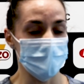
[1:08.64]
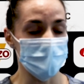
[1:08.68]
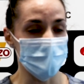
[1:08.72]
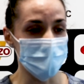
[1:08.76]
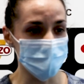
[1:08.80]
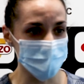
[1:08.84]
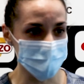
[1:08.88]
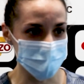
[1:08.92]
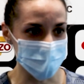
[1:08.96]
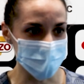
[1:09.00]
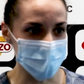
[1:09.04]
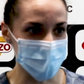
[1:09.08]

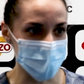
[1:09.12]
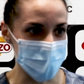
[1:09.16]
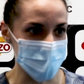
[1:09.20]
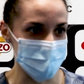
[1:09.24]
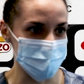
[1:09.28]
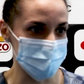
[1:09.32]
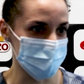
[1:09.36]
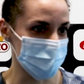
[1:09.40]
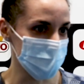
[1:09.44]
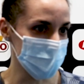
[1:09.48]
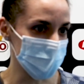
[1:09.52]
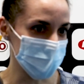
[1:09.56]
Honestly,
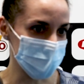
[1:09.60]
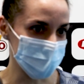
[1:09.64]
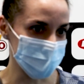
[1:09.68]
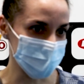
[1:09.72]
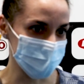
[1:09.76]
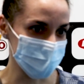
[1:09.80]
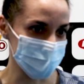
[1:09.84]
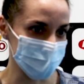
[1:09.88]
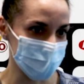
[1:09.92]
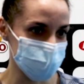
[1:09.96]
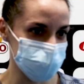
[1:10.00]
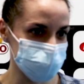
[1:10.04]
I've
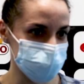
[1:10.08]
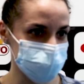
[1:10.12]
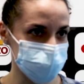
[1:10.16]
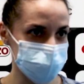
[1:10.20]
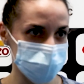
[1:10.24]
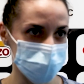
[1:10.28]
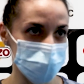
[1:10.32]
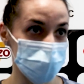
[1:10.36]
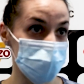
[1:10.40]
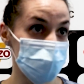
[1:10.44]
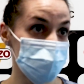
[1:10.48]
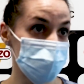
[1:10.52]
been
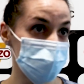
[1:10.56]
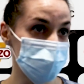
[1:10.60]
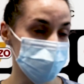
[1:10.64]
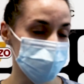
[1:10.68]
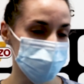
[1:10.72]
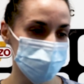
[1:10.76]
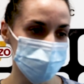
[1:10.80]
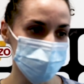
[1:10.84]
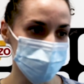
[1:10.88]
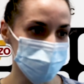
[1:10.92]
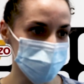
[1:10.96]
almost